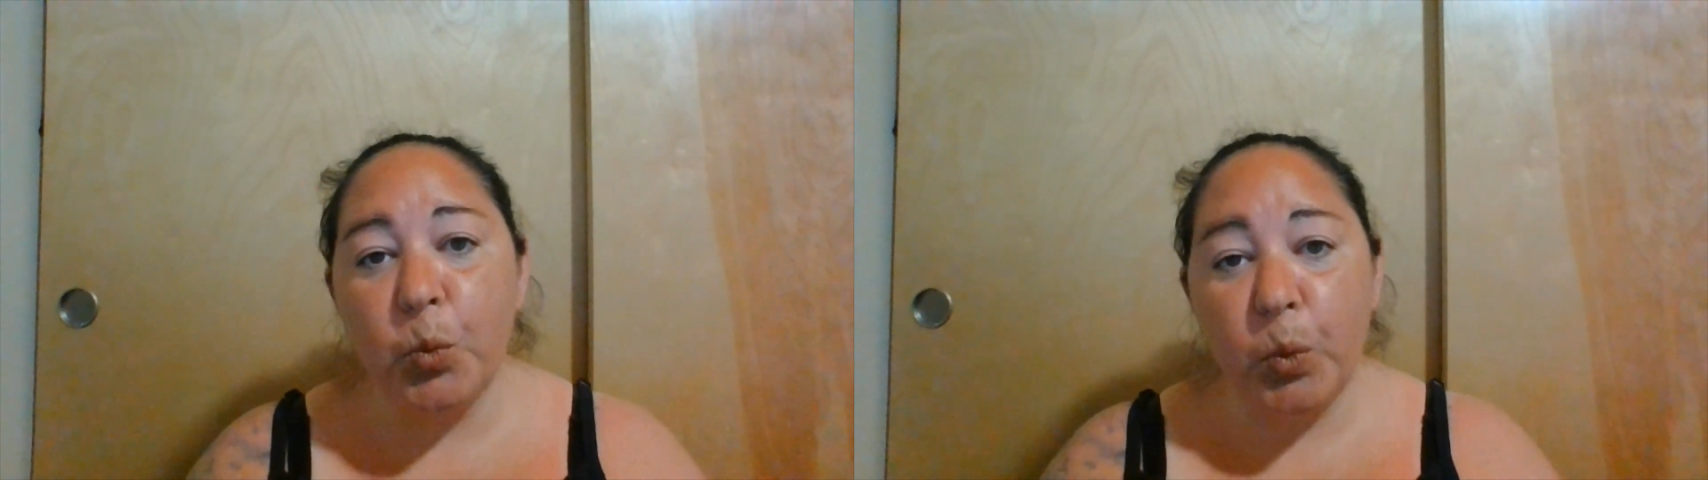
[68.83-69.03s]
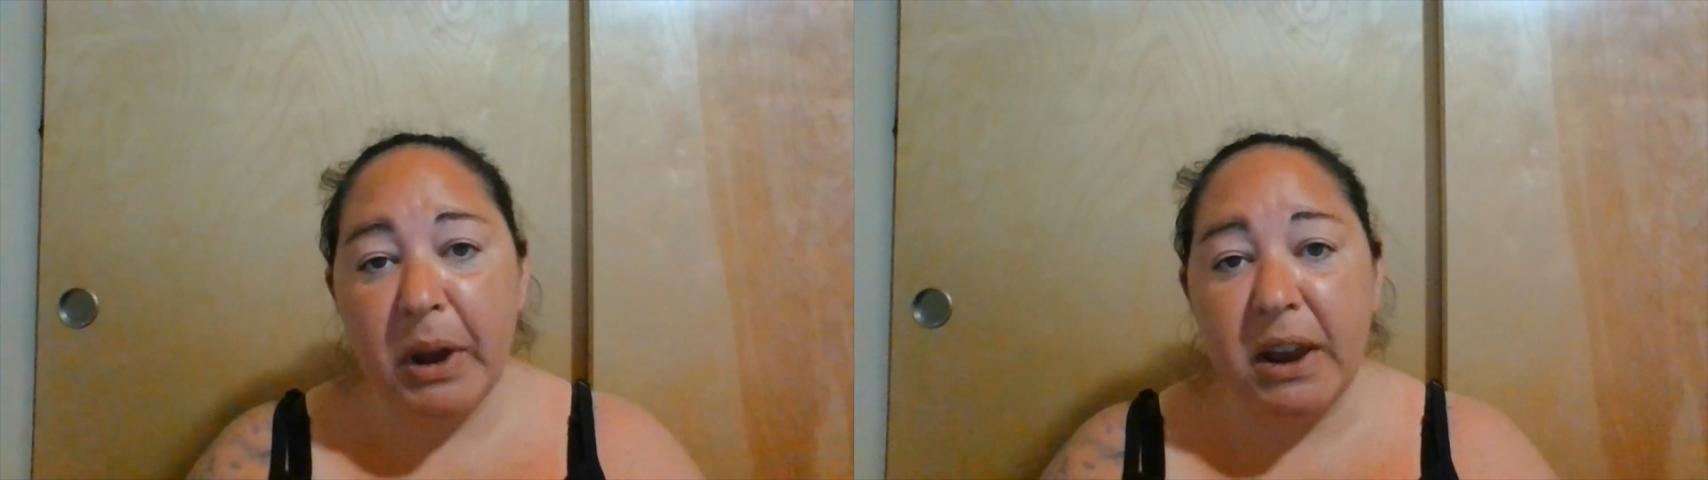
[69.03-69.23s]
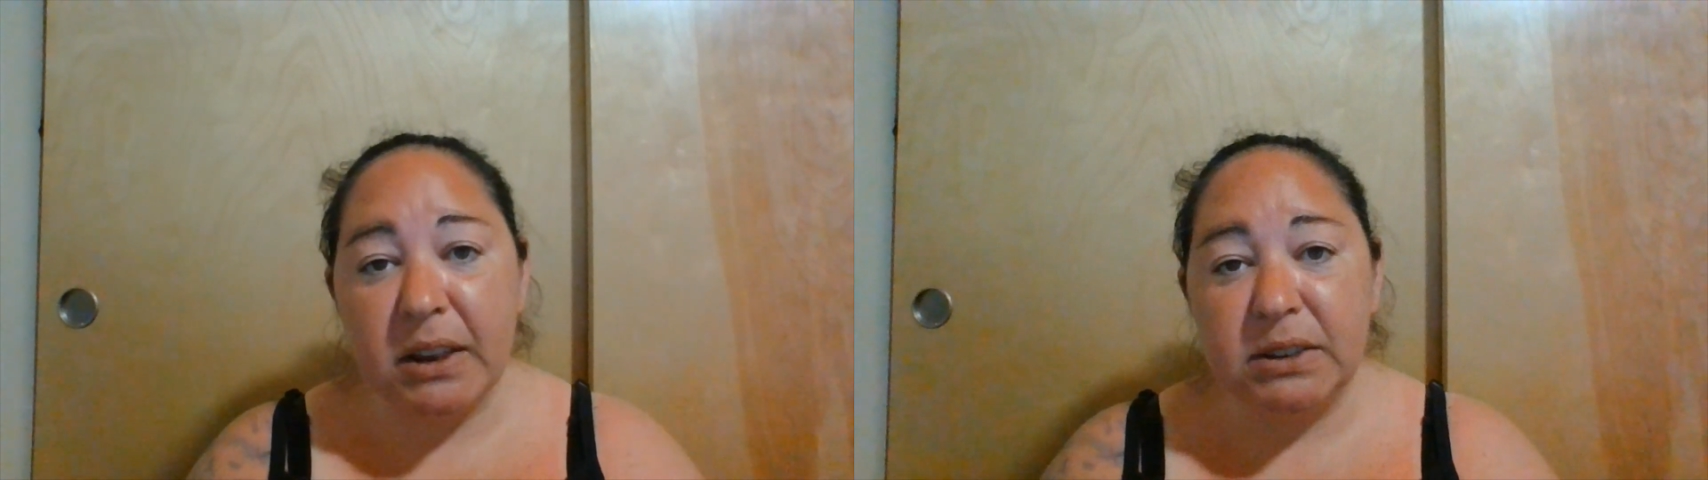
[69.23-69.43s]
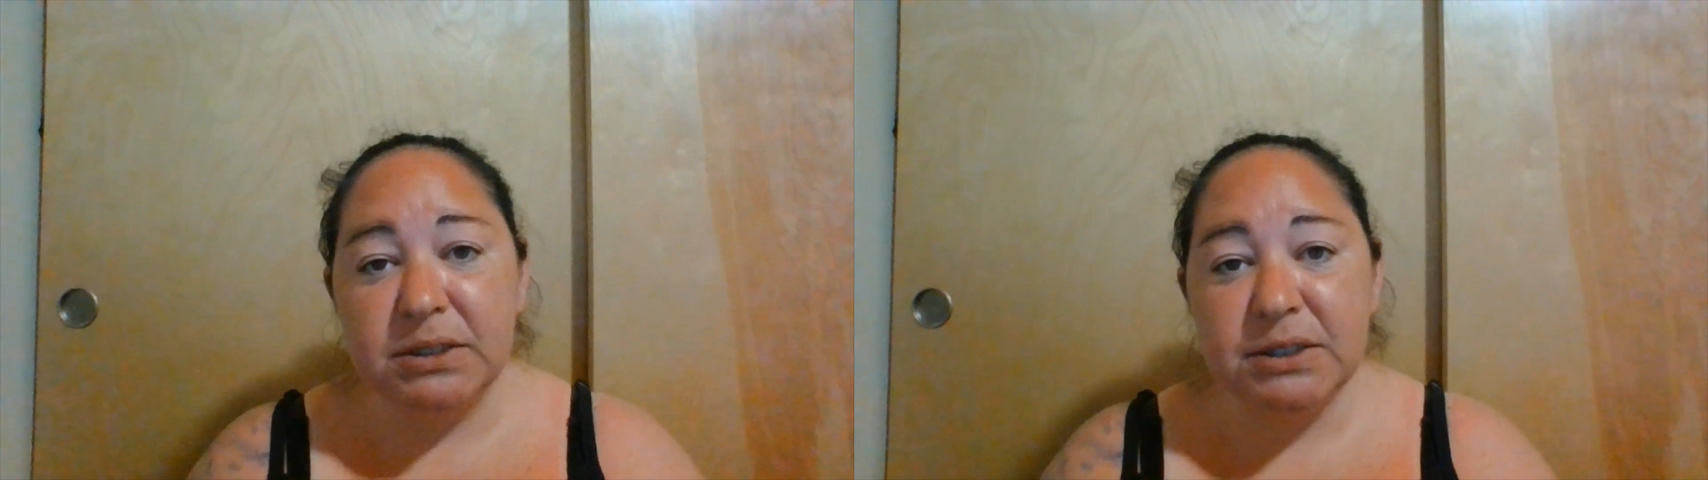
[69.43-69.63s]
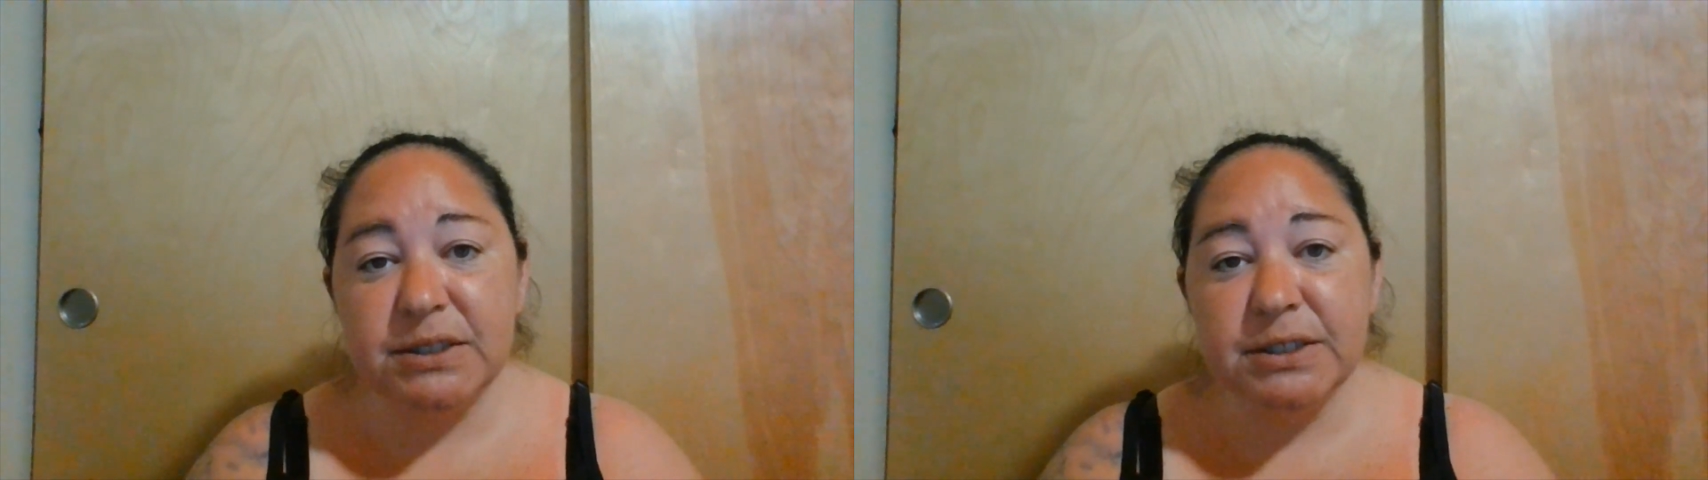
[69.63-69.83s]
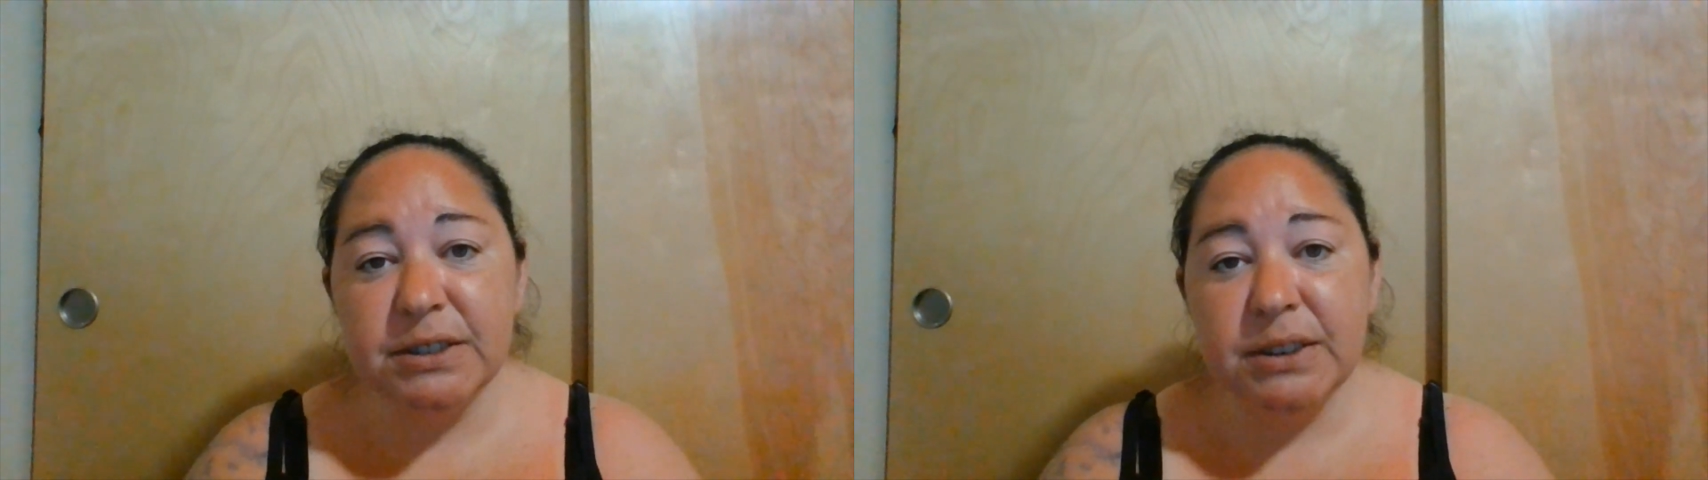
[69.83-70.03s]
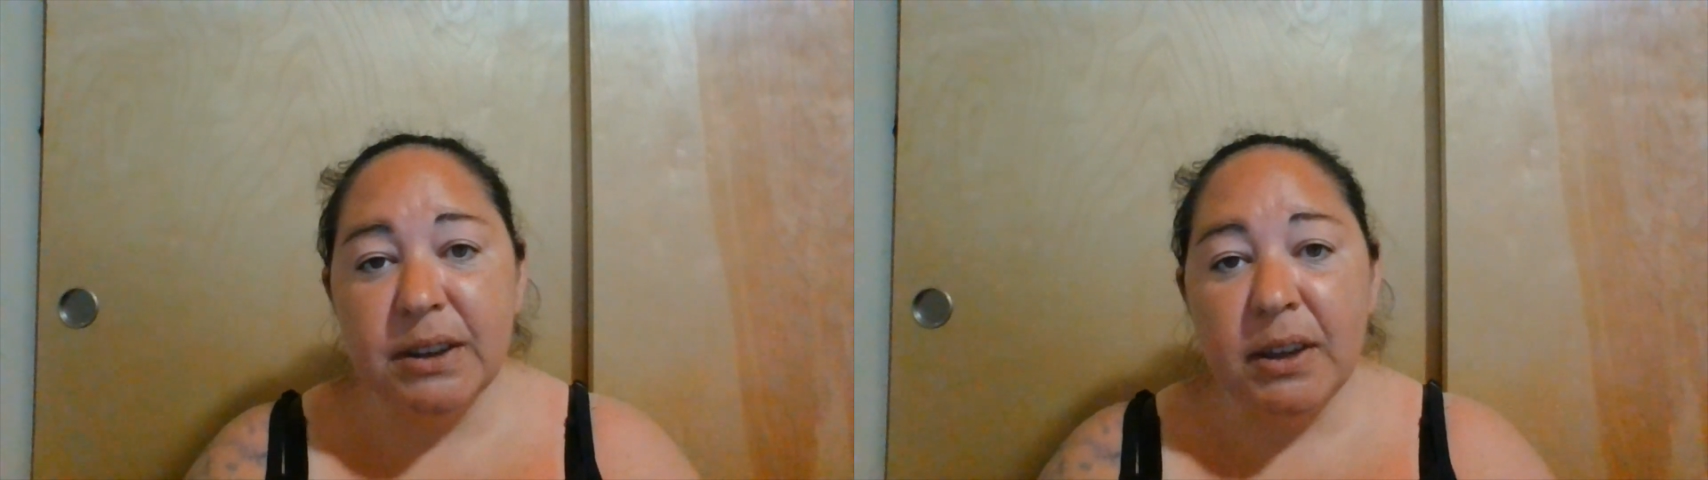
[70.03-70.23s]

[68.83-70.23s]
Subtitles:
wins